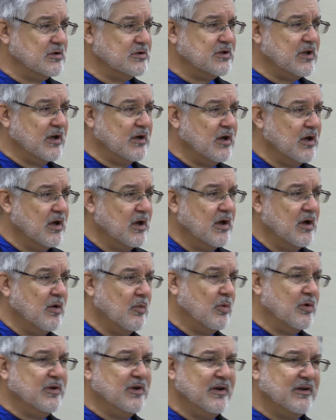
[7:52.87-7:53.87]
It's like,
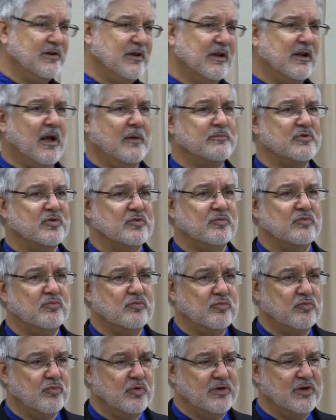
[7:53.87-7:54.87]
when you're in the dumps,
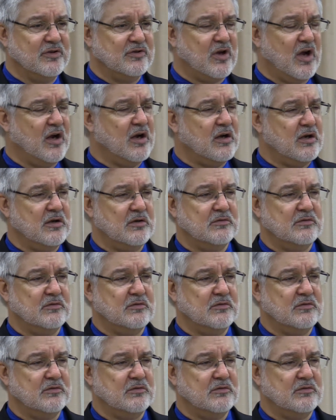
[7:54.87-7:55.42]
when you're dark,